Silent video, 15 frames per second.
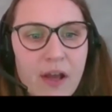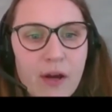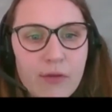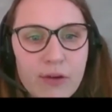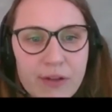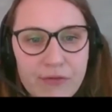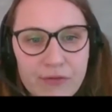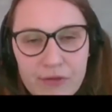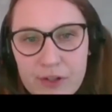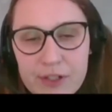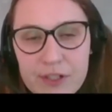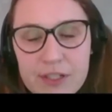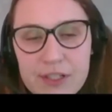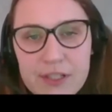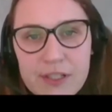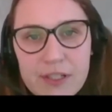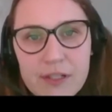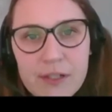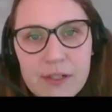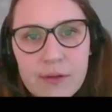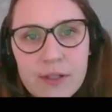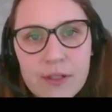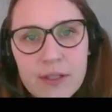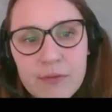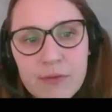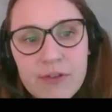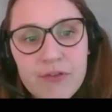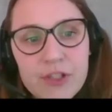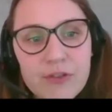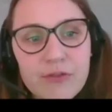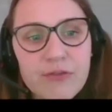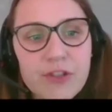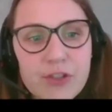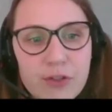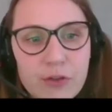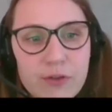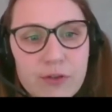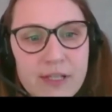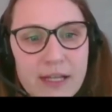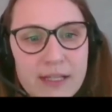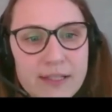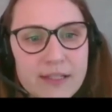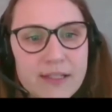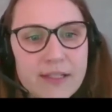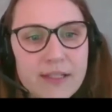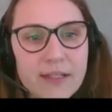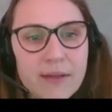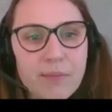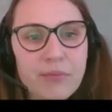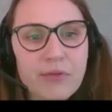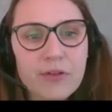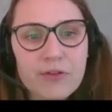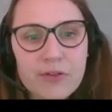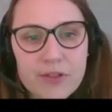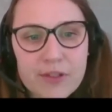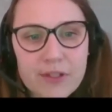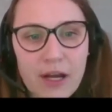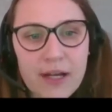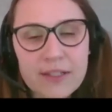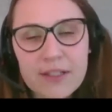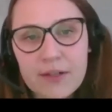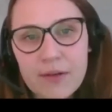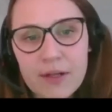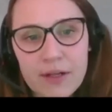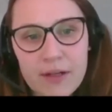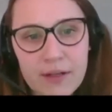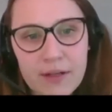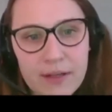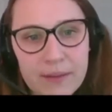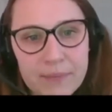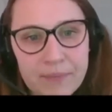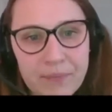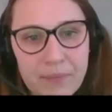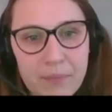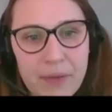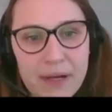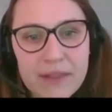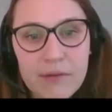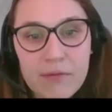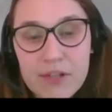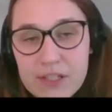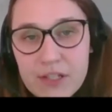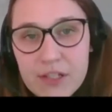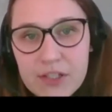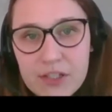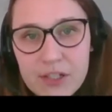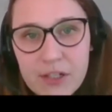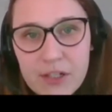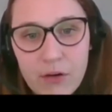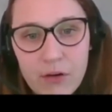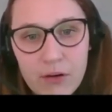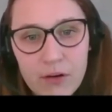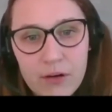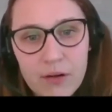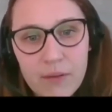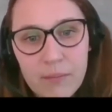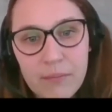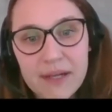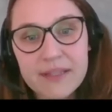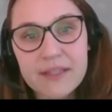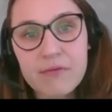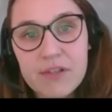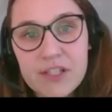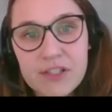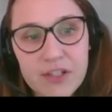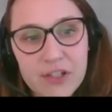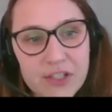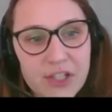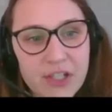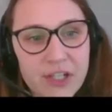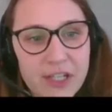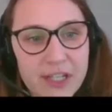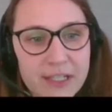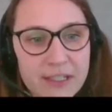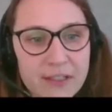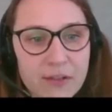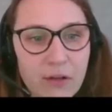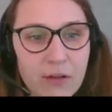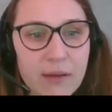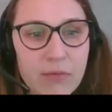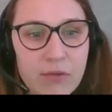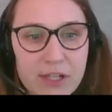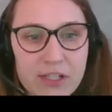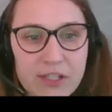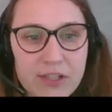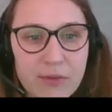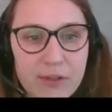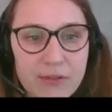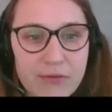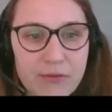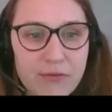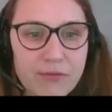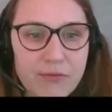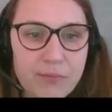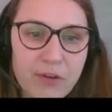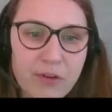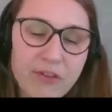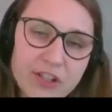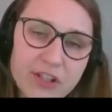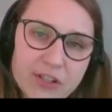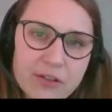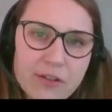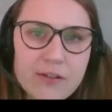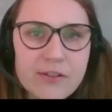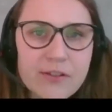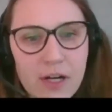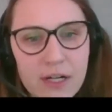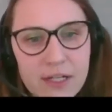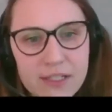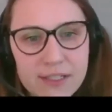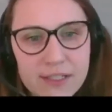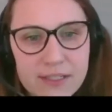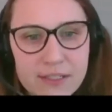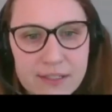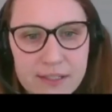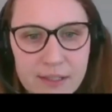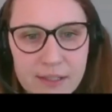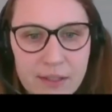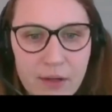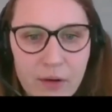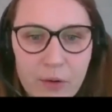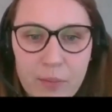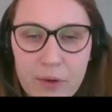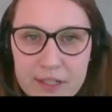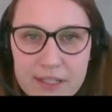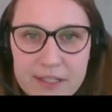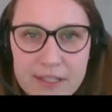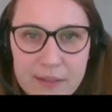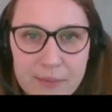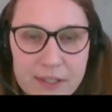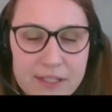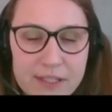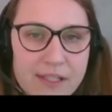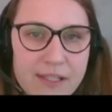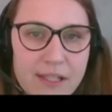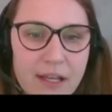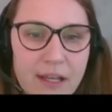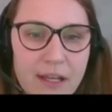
refer to visuals as produced either by the researcher or by the researcher in collaboration with professionals, artists, or participants.